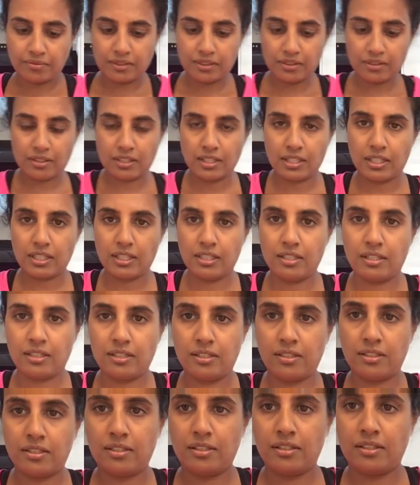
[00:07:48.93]
Okay,
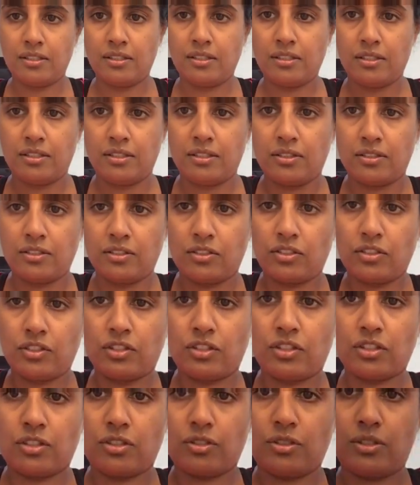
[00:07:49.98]
just
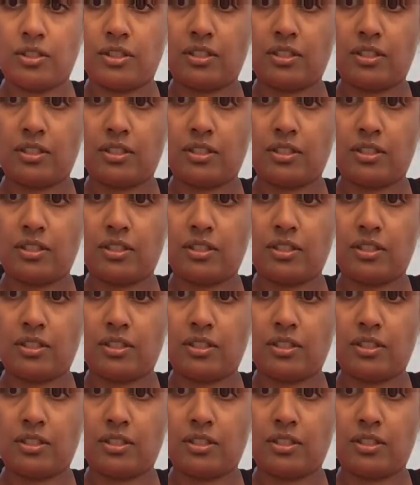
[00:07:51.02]
show you the